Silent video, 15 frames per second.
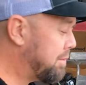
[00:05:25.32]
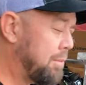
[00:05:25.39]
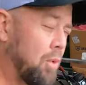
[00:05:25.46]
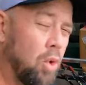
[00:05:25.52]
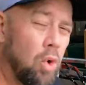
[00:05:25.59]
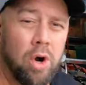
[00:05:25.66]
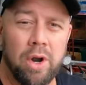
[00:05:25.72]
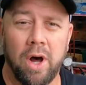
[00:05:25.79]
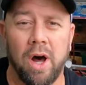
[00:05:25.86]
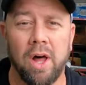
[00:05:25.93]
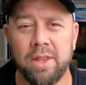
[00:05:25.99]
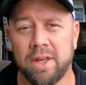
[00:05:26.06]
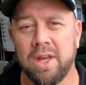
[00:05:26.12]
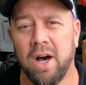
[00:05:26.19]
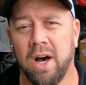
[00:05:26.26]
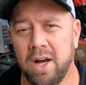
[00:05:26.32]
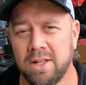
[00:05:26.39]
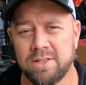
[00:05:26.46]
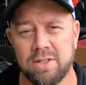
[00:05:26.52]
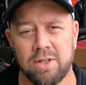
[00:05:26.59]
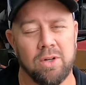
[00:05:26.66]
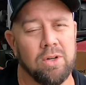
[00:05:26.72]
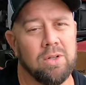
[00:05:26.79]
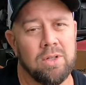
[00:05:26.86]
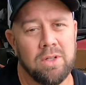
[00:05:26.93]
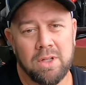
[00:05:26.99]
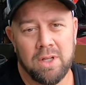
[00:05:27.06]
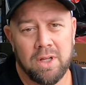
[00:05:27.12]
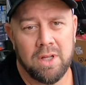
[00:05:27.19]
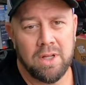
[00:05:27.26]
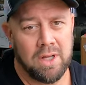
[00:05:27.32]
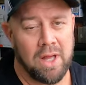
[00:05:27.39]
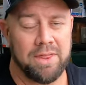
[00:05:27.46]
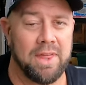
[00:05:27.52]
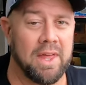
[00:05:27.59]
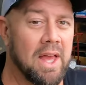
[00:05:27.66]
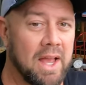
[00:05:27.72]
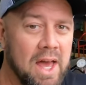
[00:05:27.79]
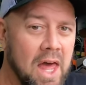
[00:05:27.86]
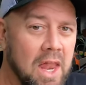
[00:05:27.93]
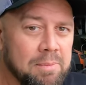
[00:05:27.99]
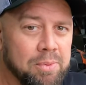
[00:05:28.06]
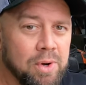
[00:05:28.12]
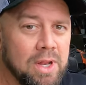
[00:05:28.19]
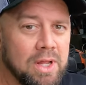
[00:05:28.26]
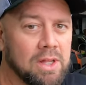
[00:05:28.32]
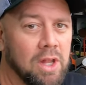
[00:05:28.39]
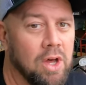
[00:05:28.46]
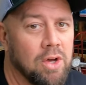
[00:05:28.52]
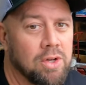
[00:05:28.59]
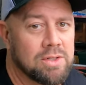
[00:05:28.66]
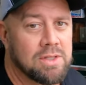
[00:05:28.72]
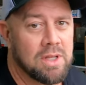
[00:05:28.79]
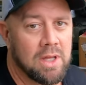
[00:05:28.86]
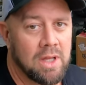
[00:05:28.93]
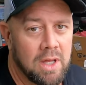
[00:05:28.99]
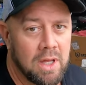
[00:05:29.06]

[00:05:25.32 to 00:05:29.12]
board, on the console. I think I got it pretty close.